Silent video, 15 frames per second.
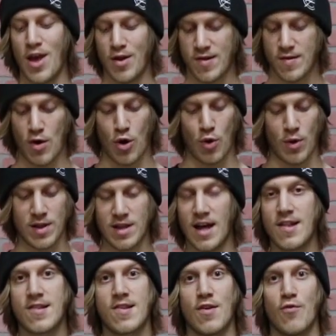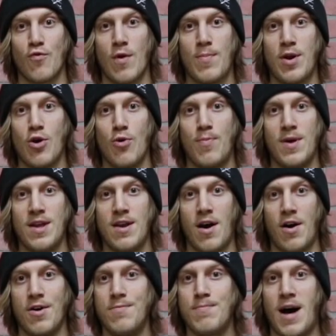So let's rip it open,
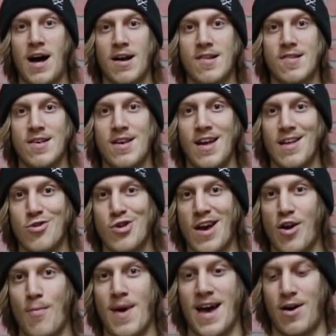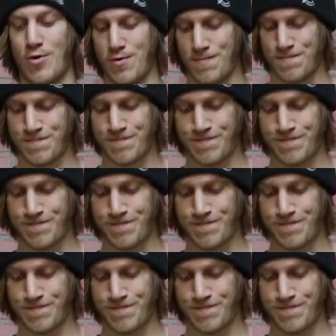unbox it, and check them out.